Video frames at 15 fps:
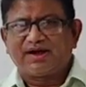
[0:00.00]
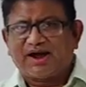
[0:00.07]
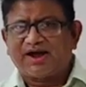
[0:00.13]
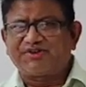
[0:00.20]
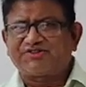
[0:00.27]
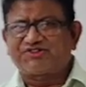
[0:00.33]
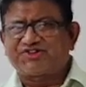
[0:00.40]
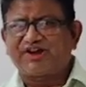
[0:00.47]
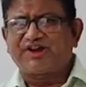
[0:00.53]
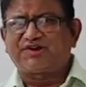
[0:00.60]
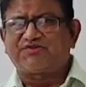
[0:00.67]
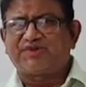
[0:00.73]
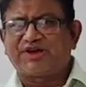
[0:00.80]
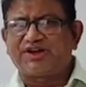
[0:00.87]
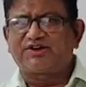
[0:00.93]
And she had
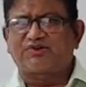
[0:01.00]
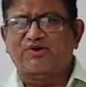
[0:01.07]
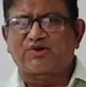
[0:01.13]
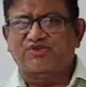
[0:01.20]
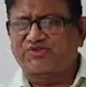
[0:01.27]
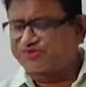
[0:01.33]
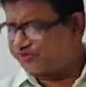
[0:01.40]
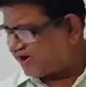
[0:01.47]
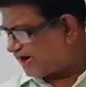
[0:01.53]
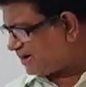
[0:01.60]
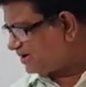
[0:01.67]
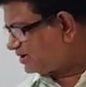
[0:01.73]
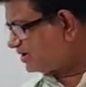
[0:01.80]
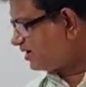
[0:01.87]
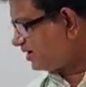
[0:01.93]
a very close
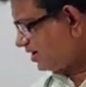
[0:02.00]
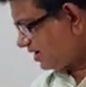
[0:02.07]
friend.